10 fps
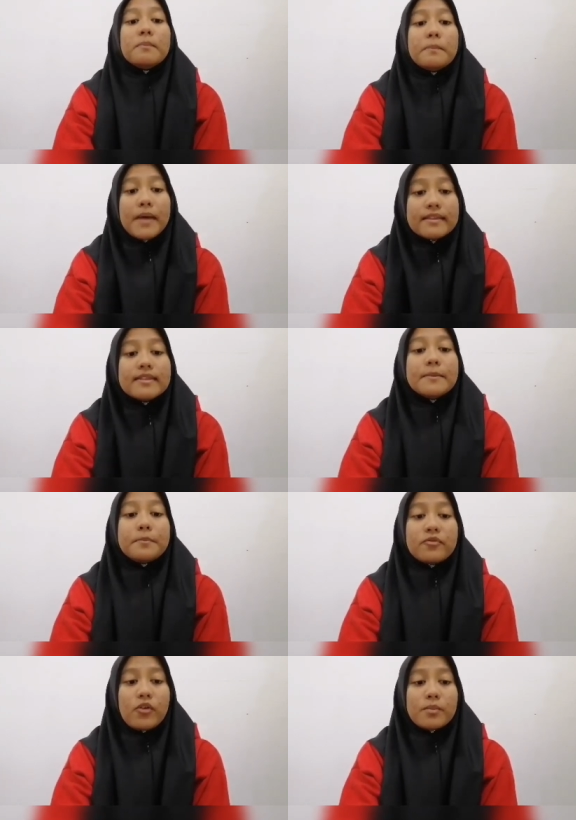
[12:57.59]
better
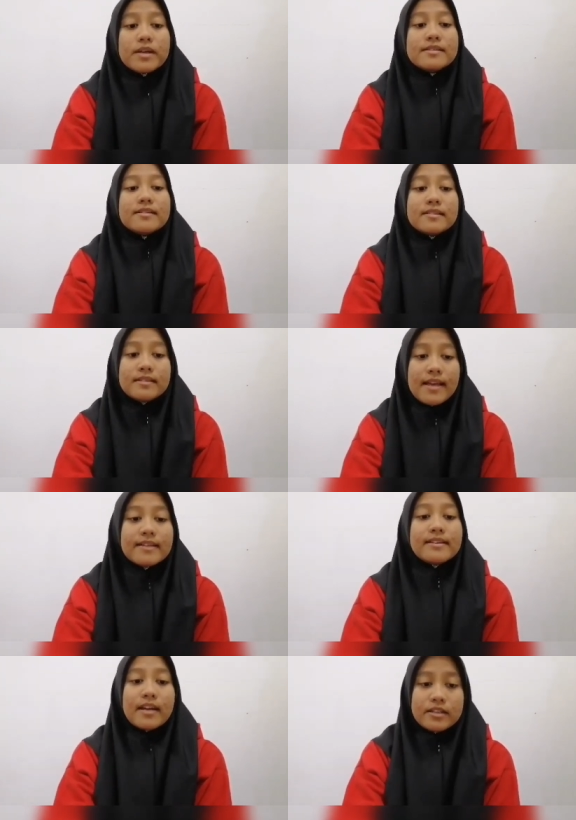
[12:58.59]
performance
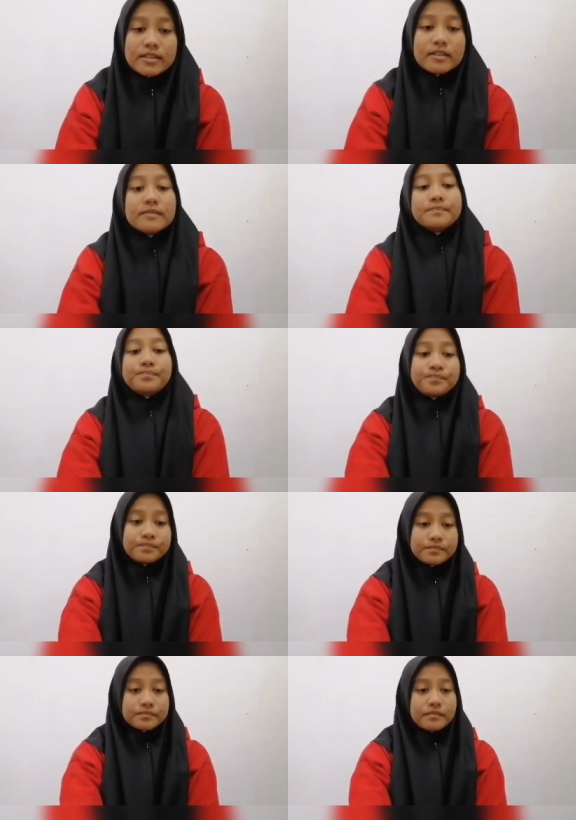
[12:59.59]
than the other.
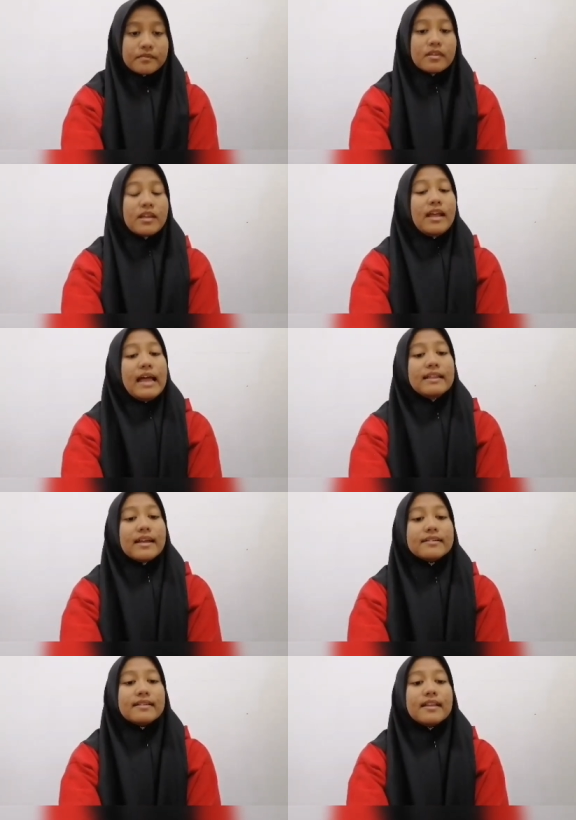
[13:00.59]
And
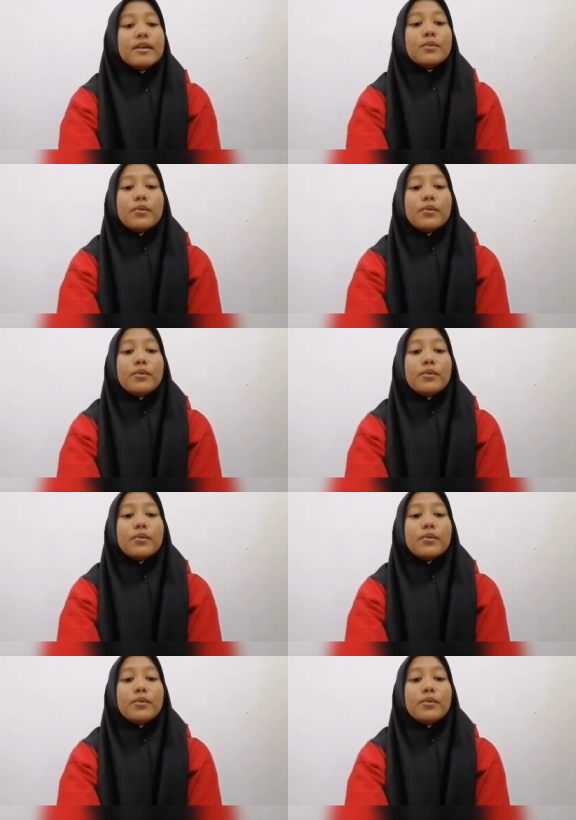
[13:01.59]
lastly,